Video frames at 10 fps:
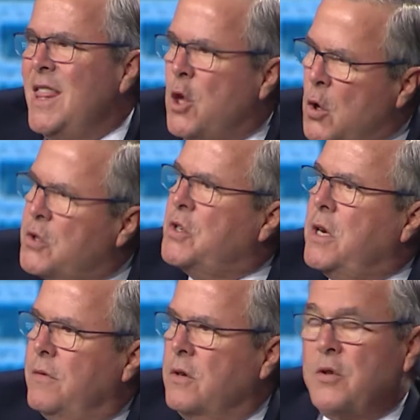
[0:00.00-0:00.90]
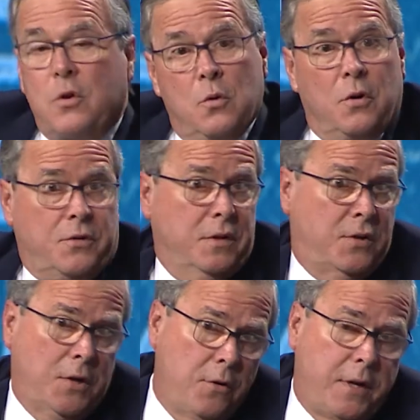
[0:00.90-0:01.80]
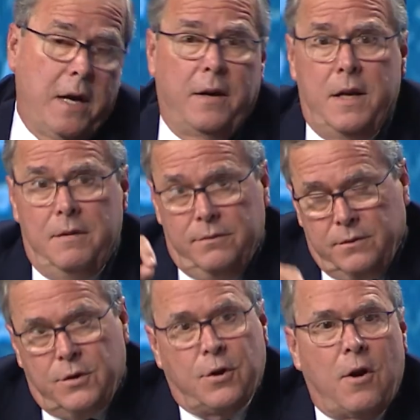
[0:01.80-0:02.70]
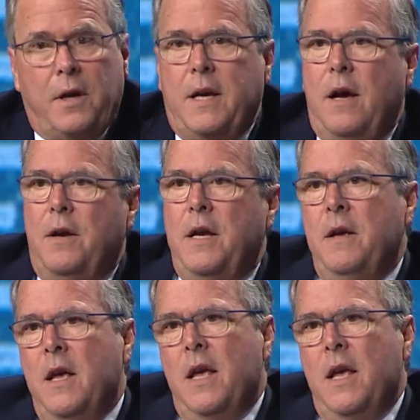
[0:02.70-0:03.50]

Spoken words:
Those schools, DeSoto County, Charlotte County,